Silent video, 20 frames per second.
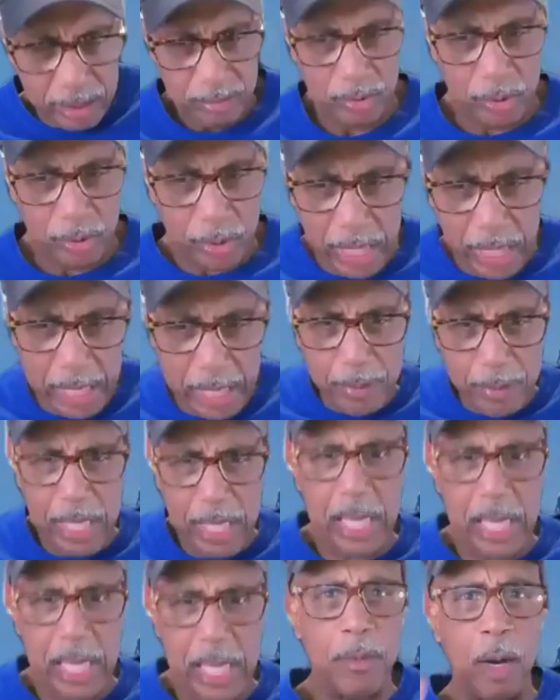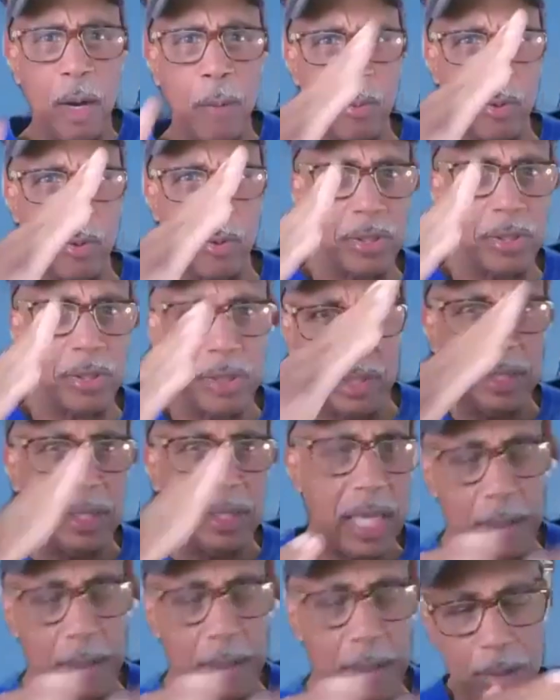and you know came came
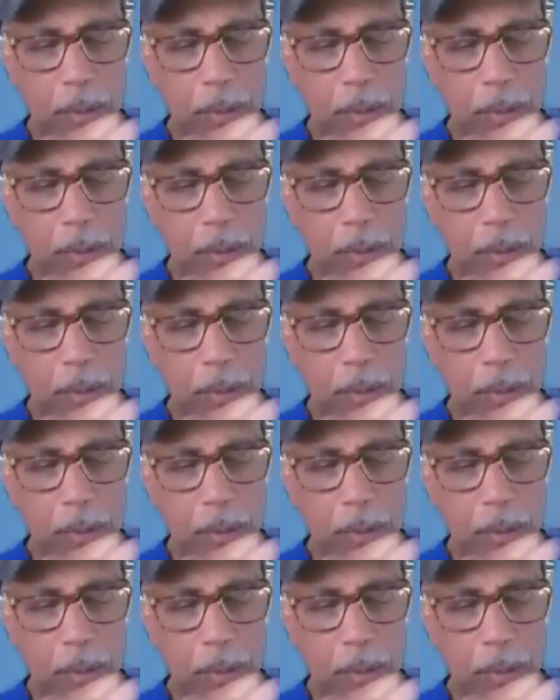upward,